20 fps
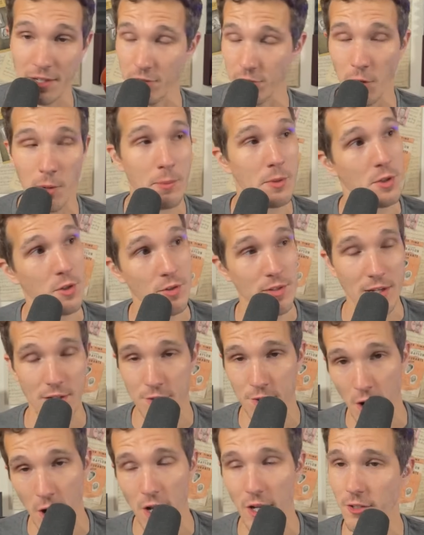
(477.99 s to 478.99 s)
Rome Odunze is
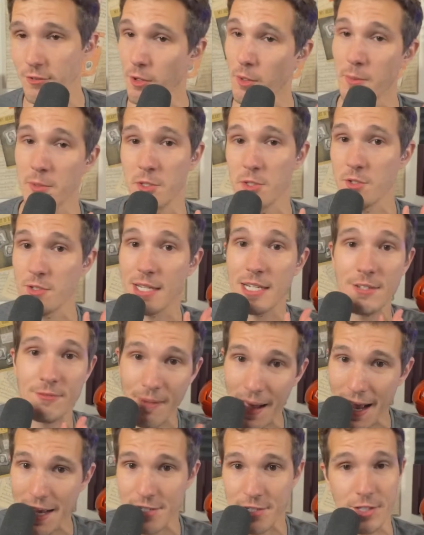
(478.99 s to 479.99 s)
taller. Rome Odunze is
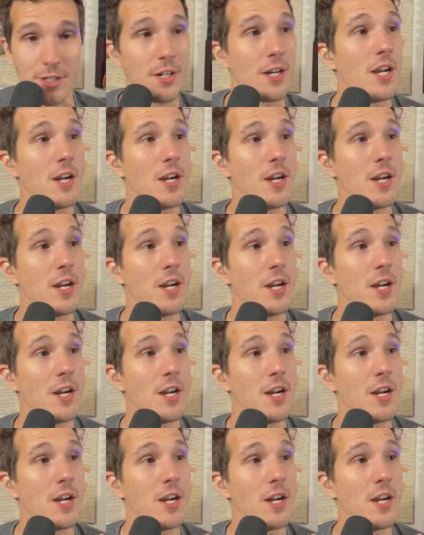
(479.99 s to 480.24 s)
faster.